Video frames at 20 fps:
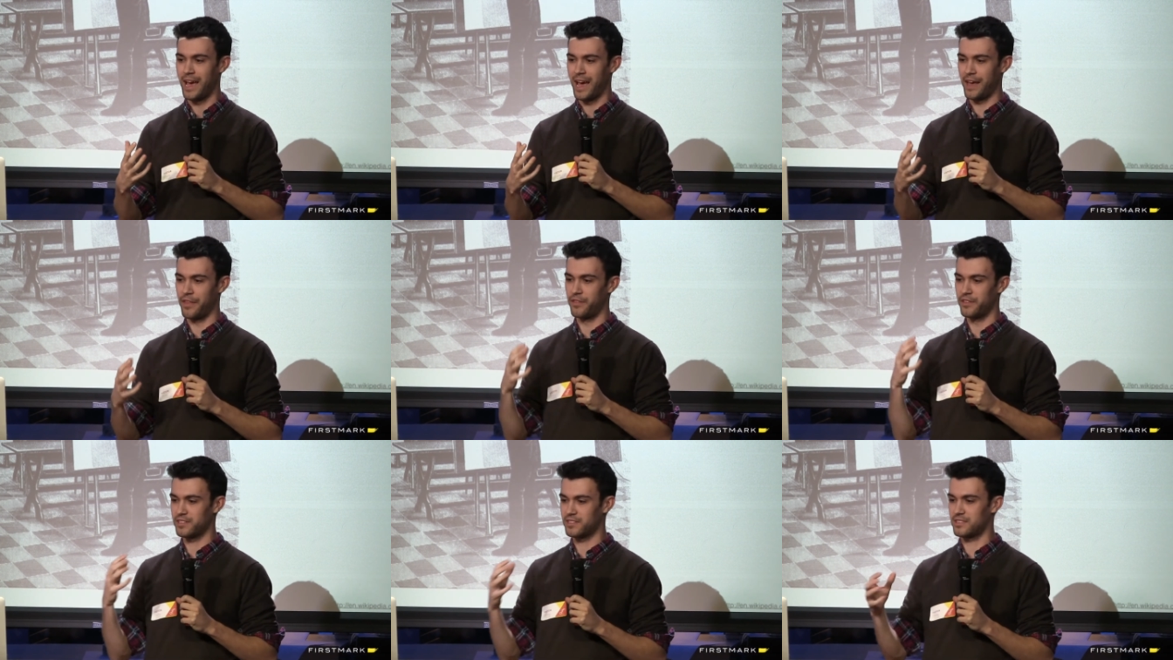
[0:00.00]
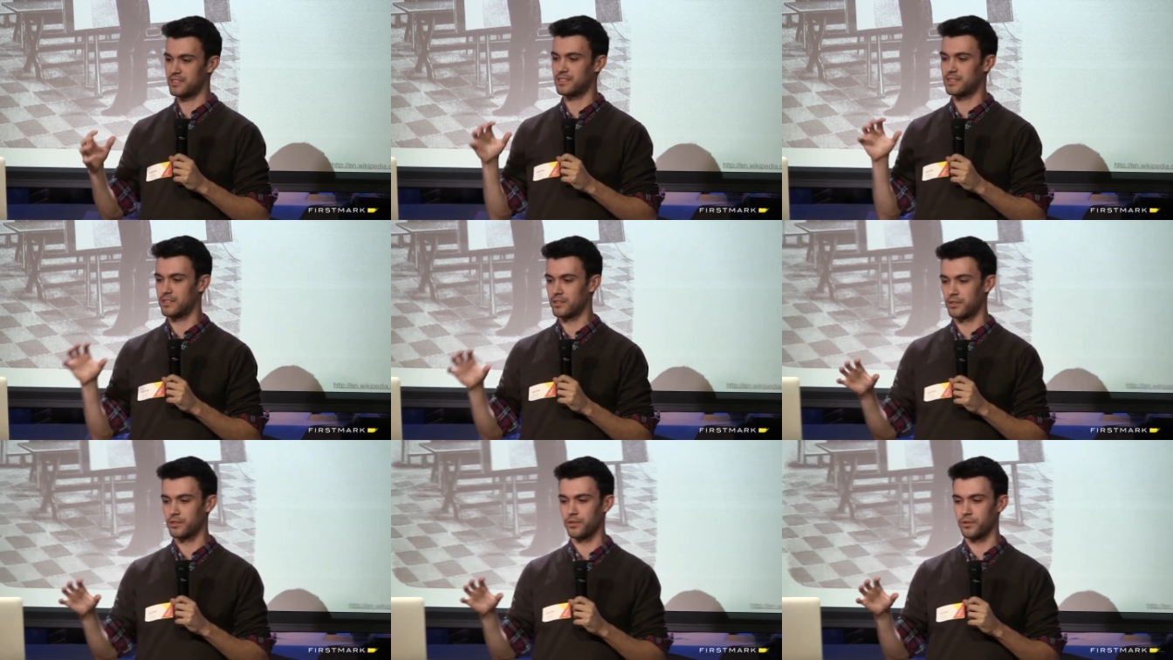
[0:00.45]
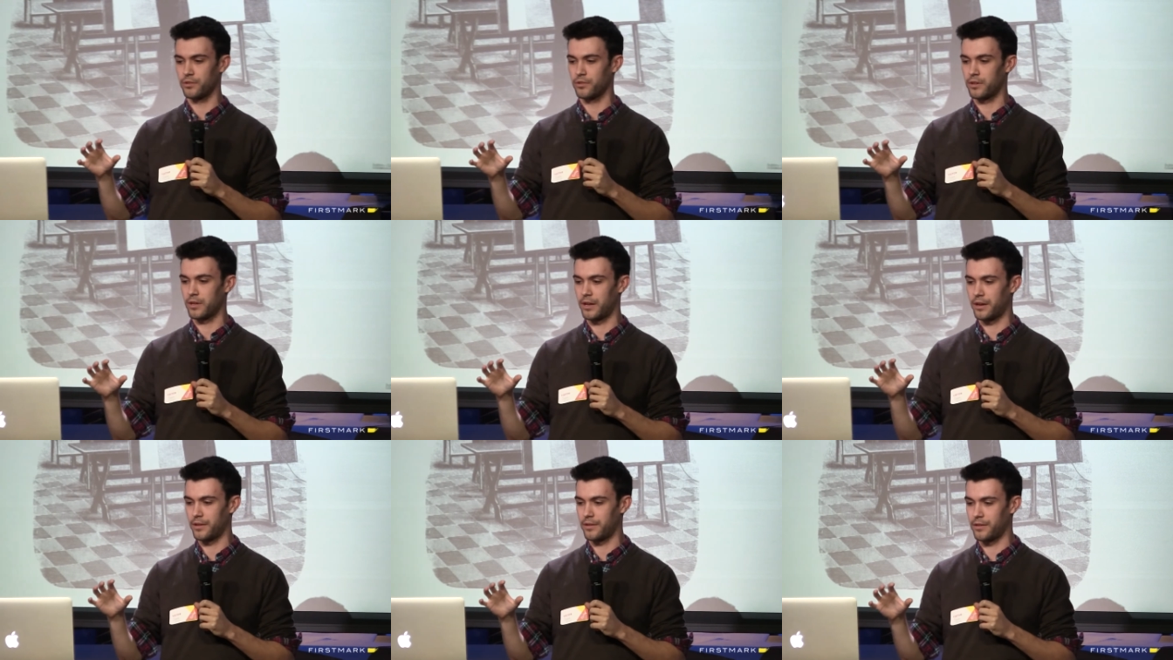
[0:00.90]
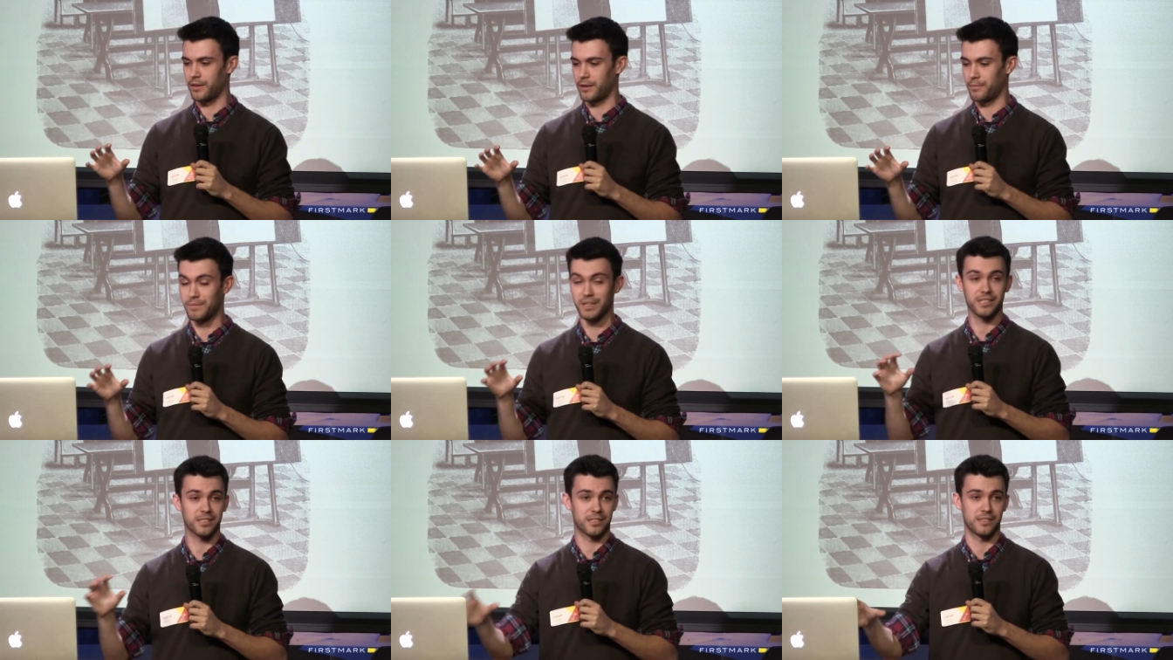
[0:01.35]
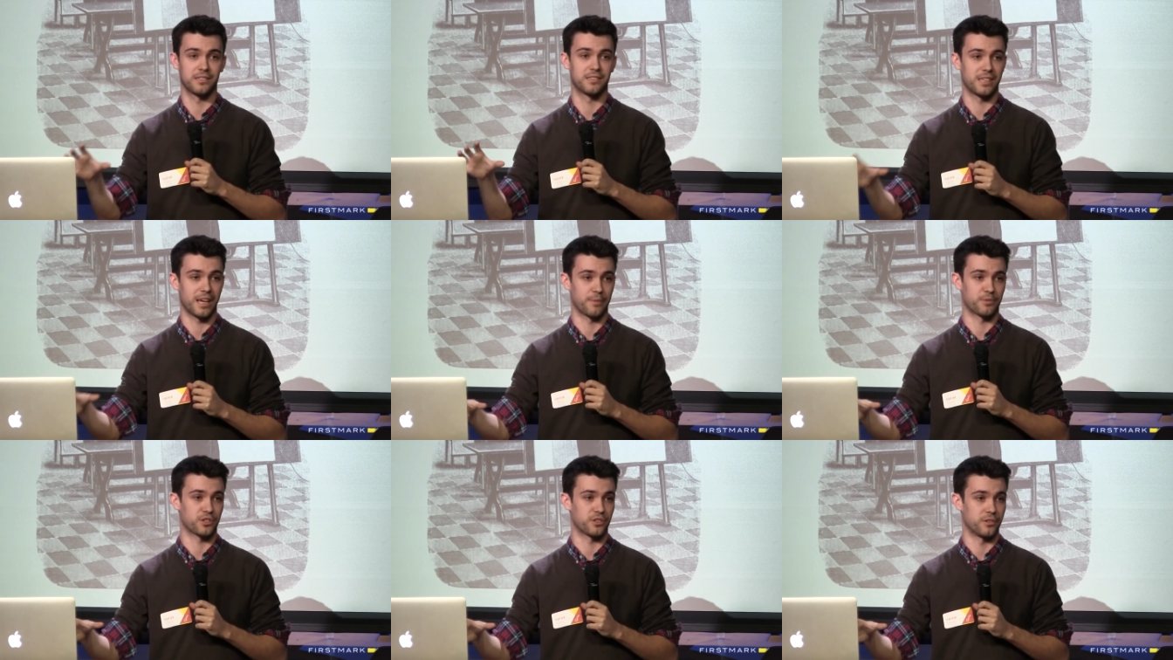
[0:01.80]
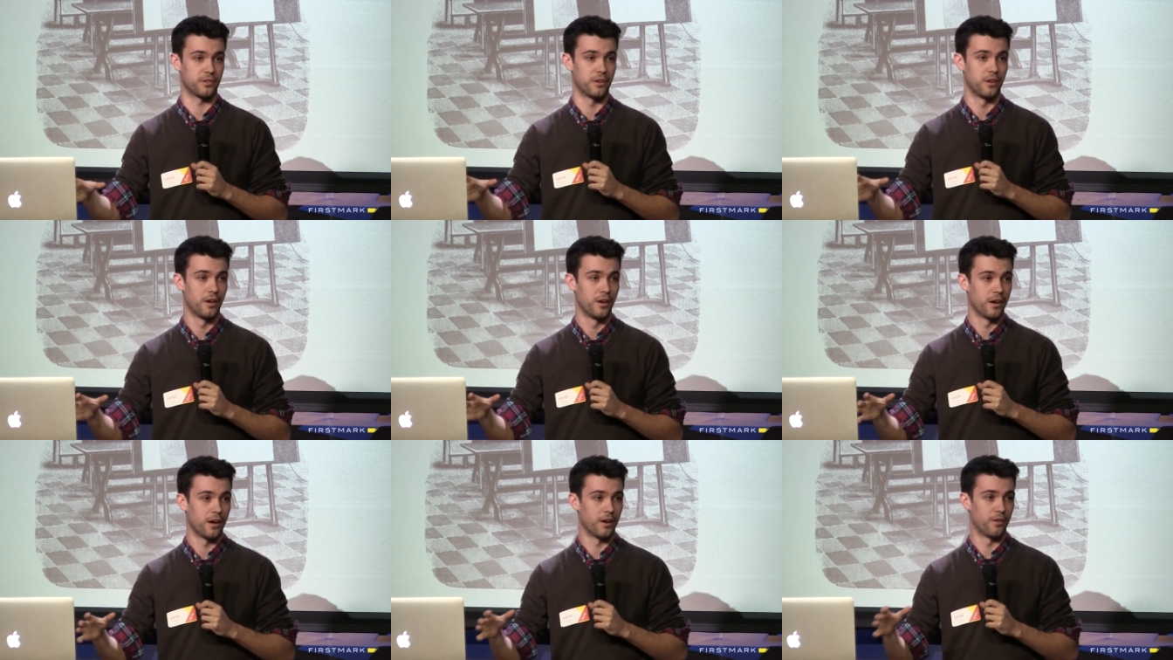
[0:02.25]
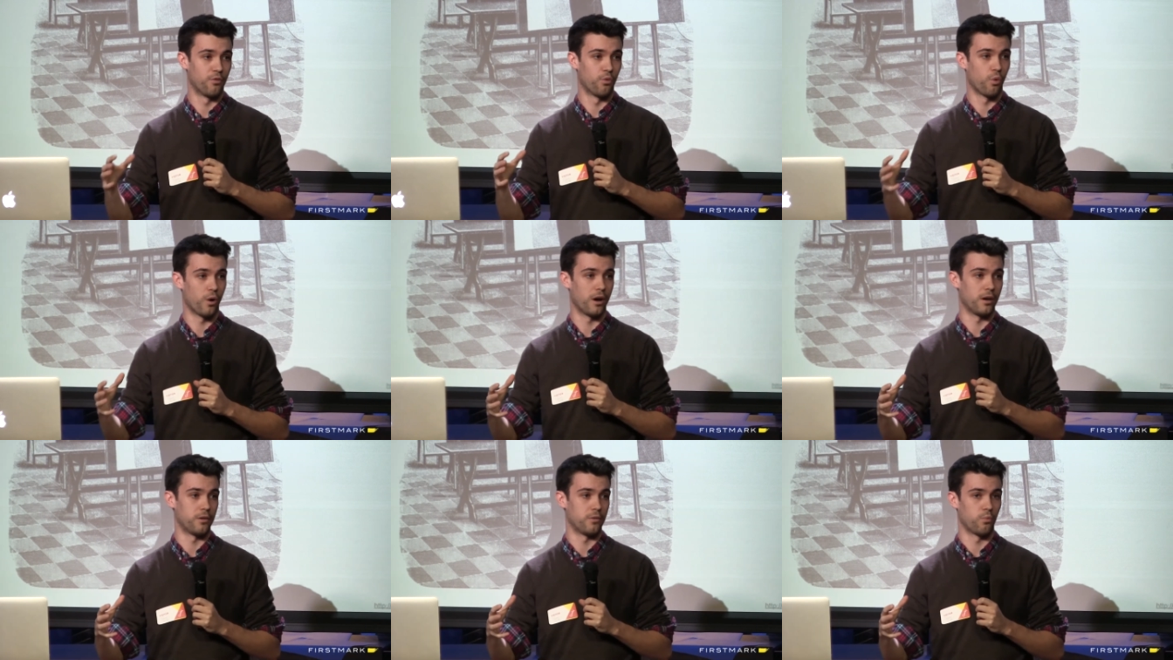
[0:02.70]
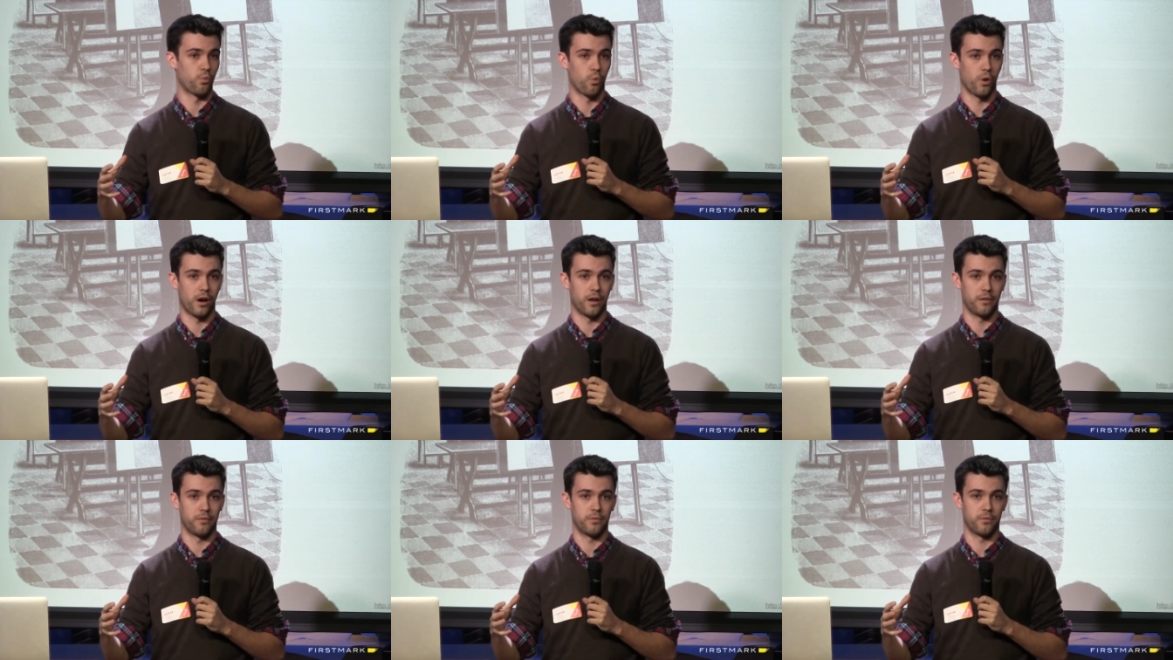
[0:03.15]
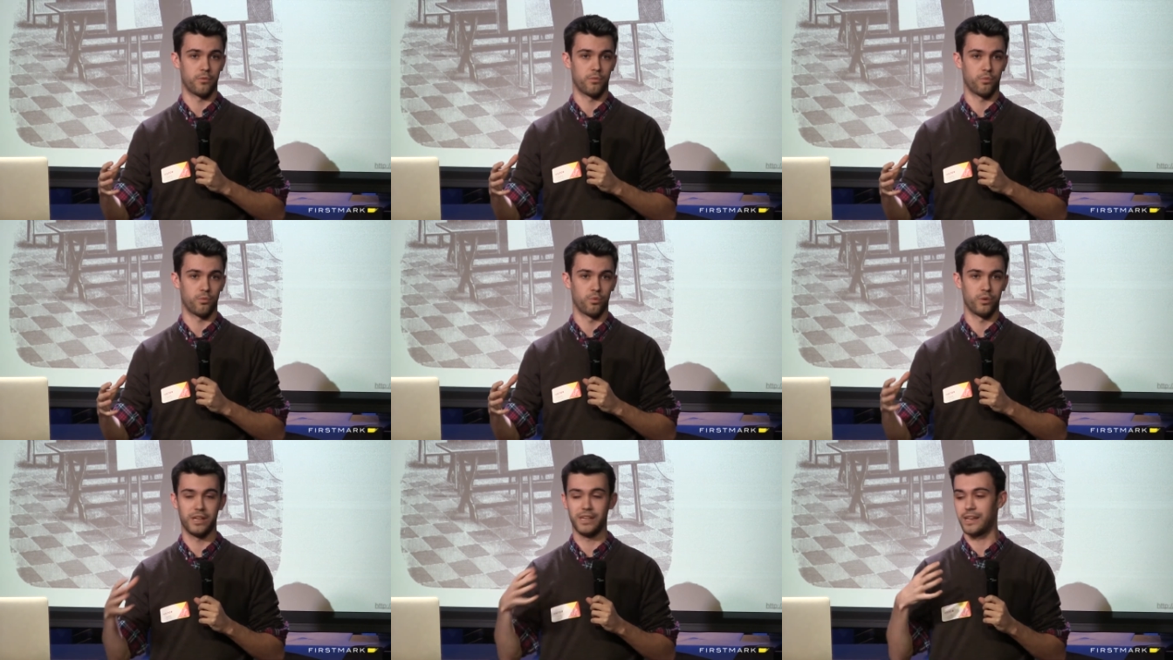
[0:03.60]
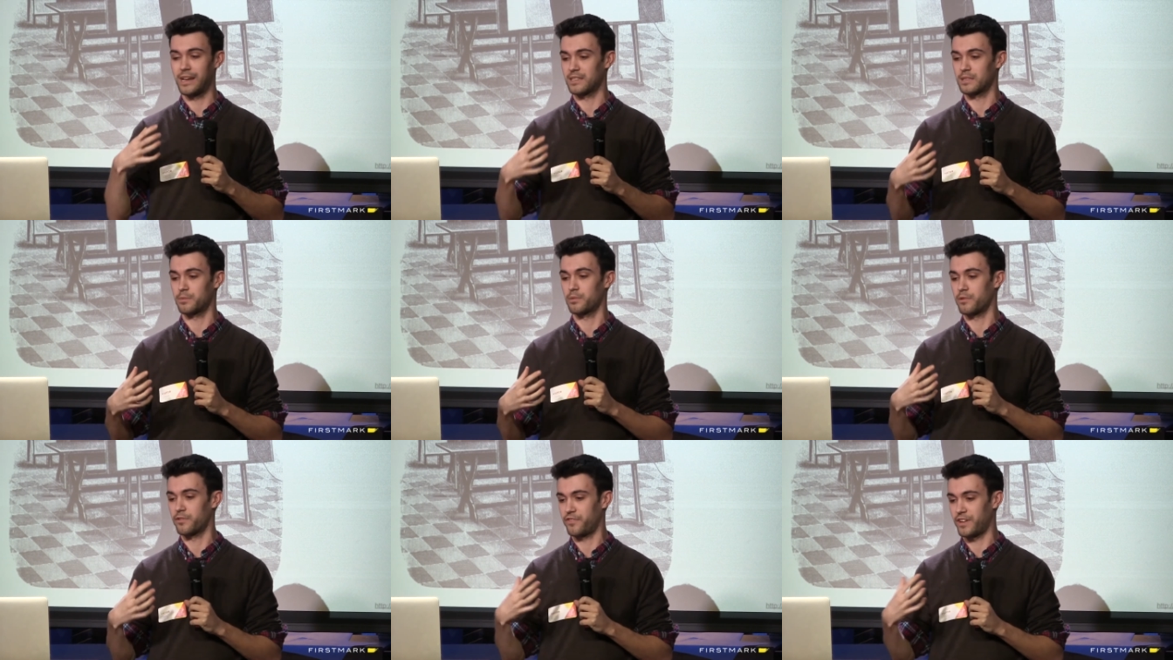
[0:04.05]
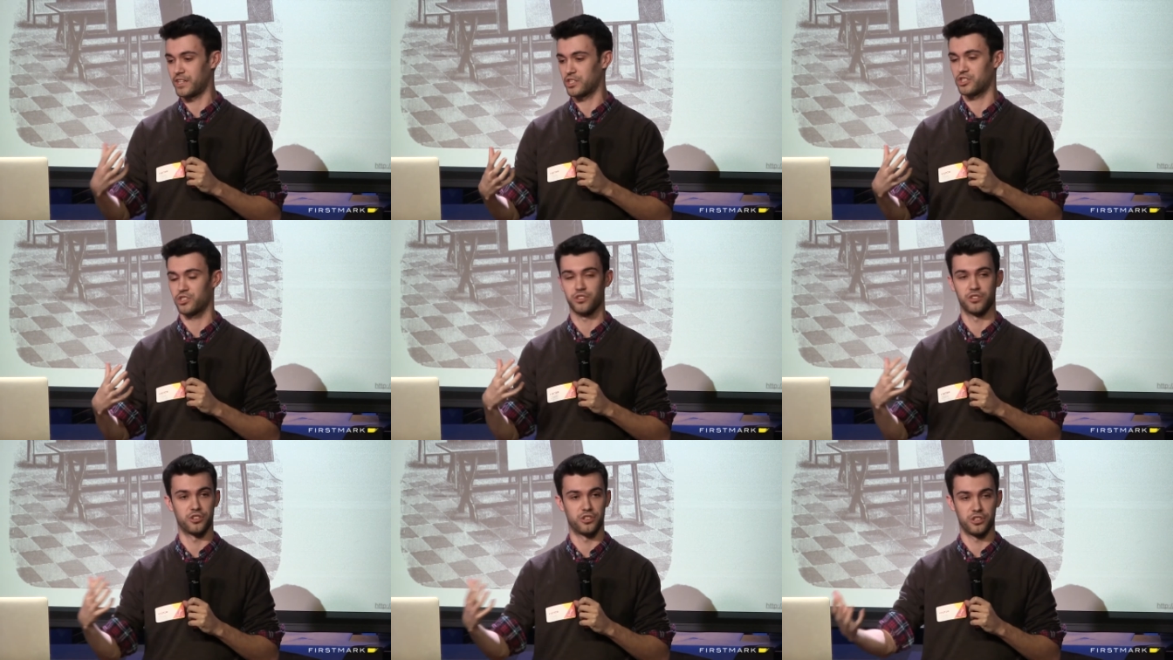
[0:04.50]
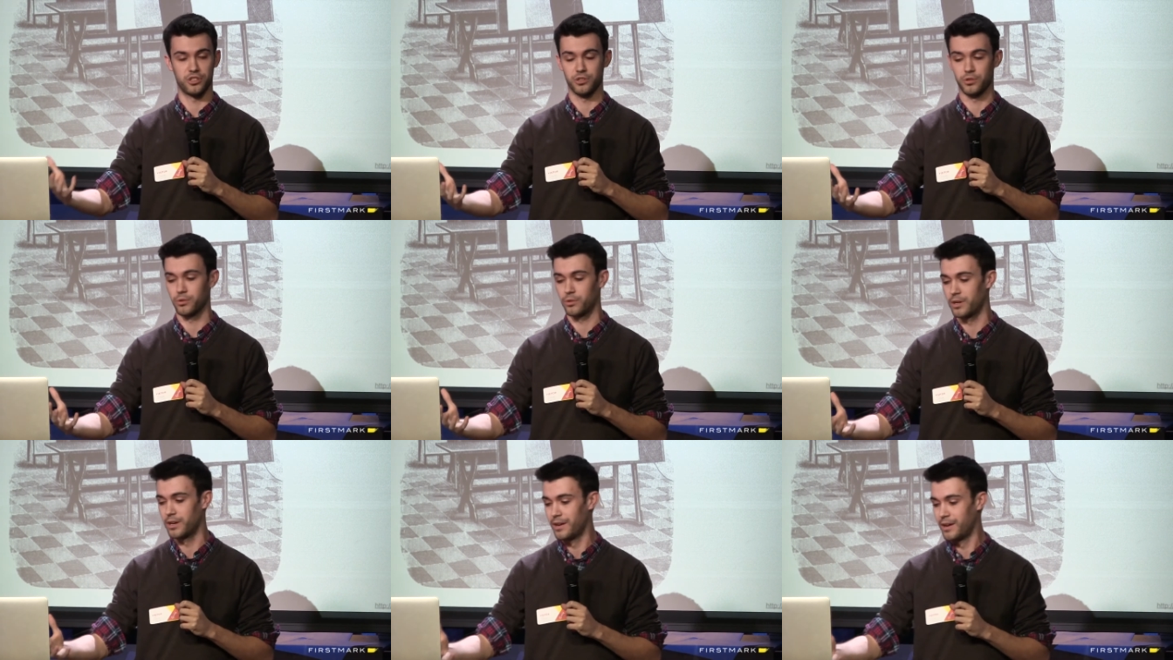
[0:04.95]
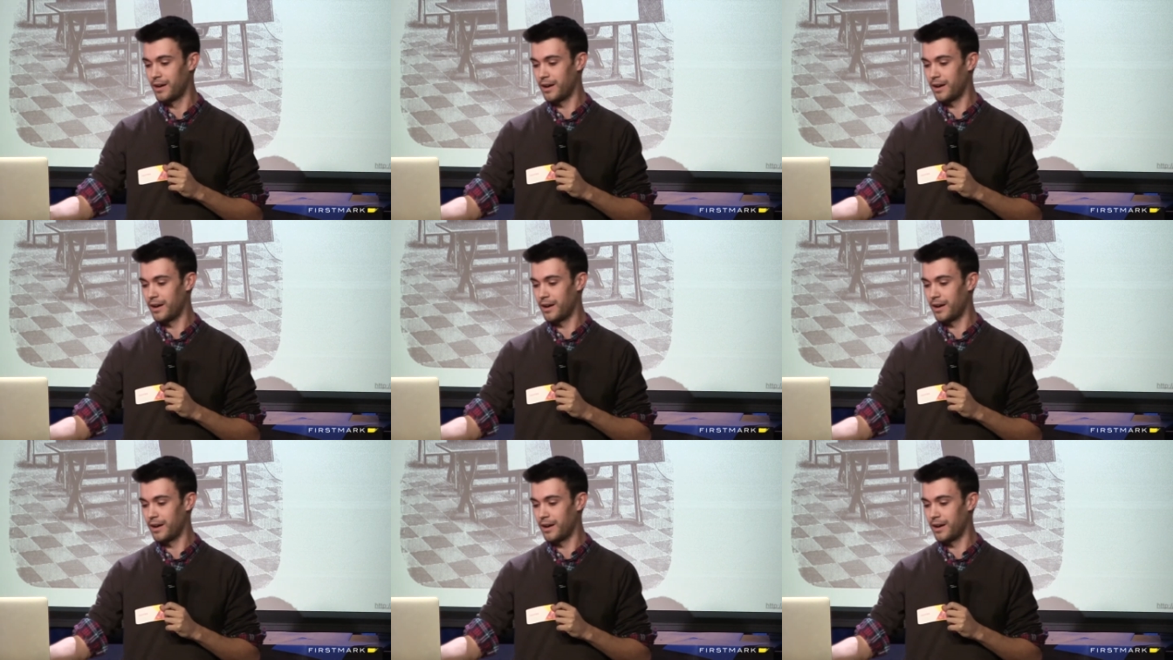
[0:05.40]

And this is still the, the misconception of what, what we as a profession do.